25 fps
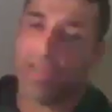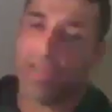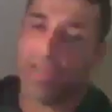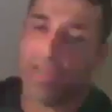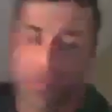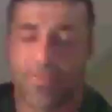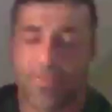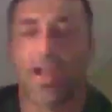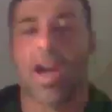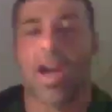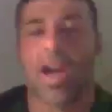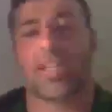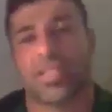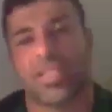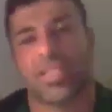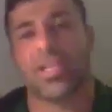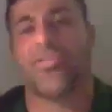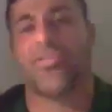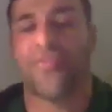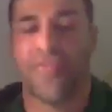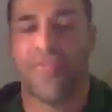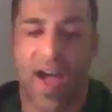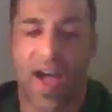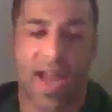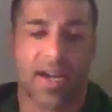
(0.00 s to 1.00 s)
You've got to still
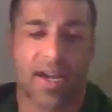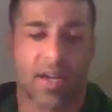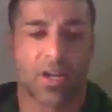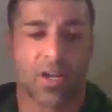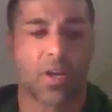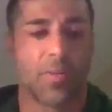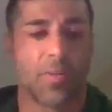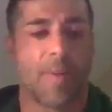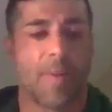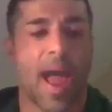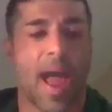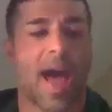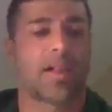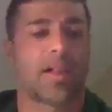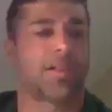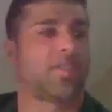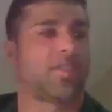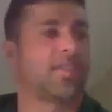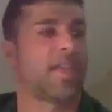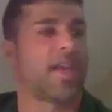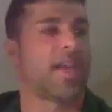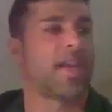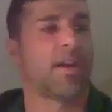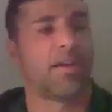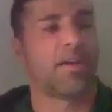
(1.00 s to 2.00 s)
find a good balance
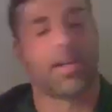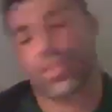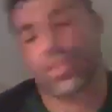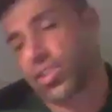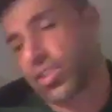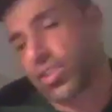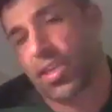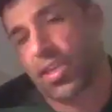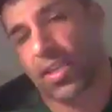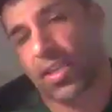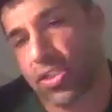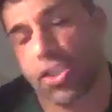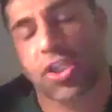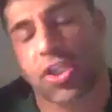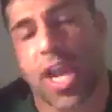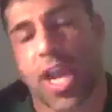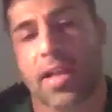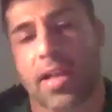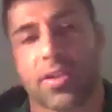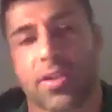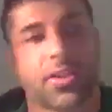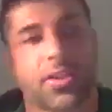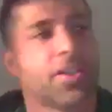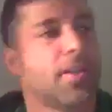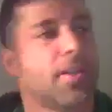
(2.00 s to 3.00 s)
there, and it's a
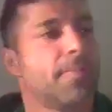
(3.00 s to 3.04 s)
challenge.